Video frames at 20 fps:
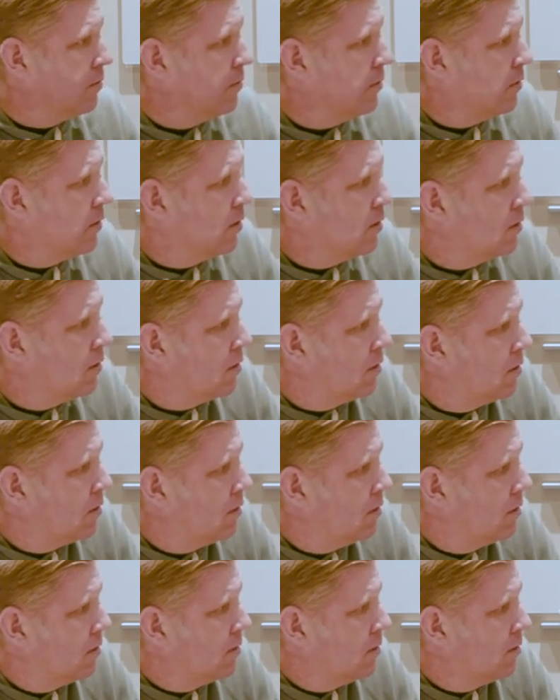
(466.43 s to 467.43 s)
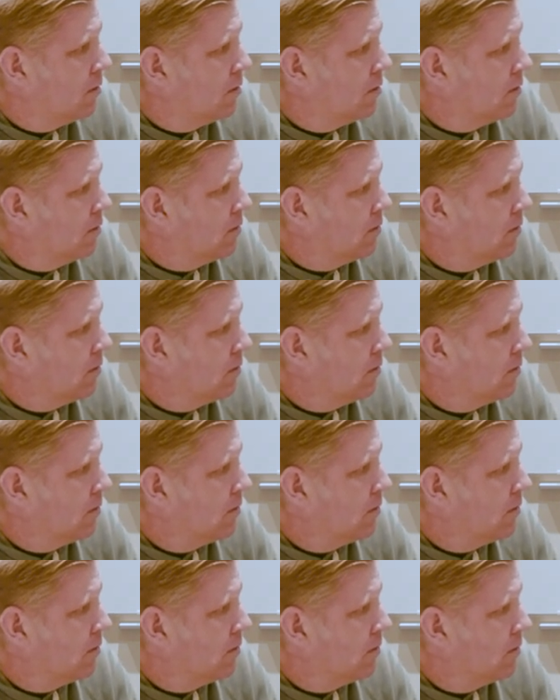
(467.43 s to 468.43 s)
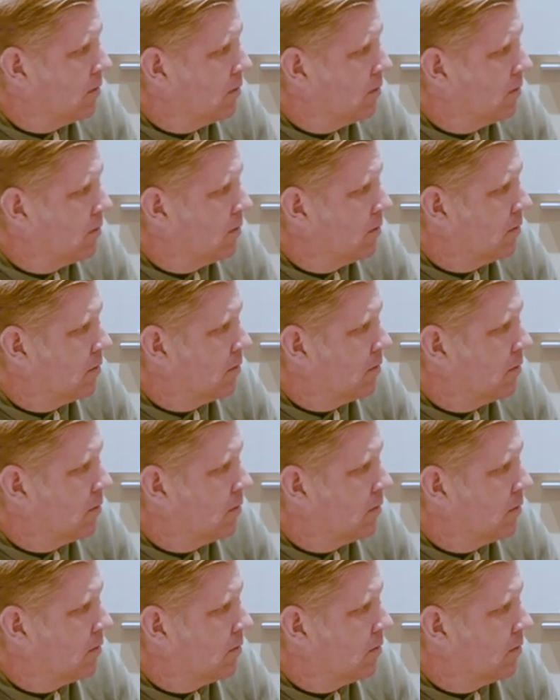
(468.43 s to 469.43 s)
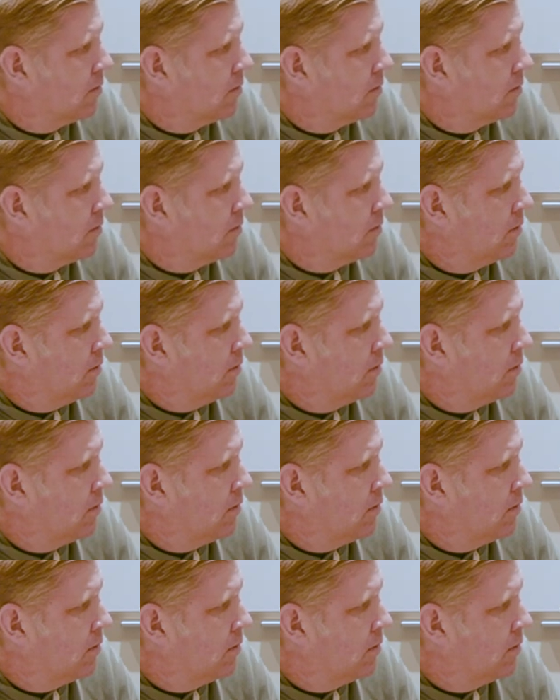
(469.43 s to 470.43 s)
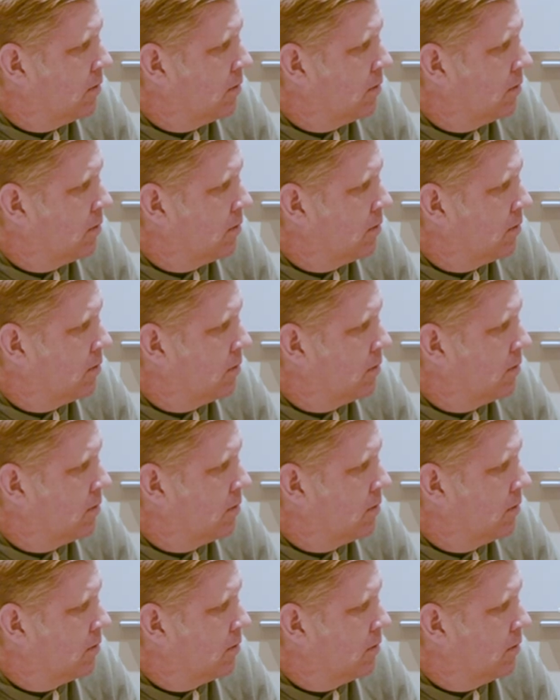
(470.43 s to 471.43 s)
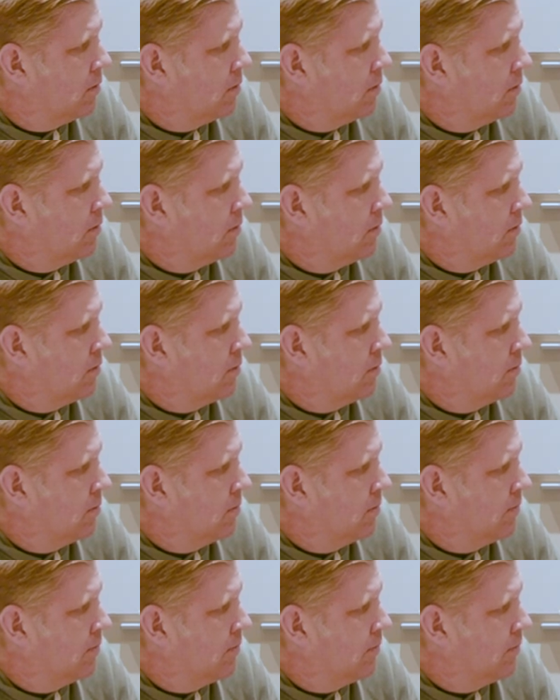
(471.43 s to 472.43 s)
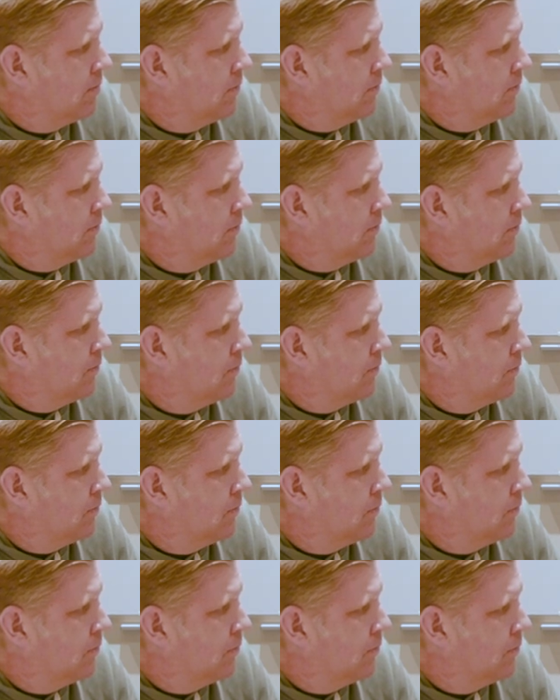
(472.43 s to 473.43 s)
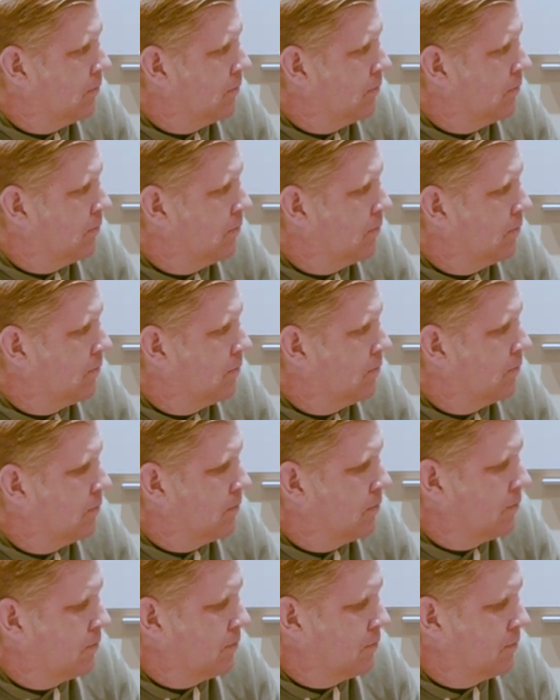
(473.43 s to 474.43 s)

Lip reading: (not speaking)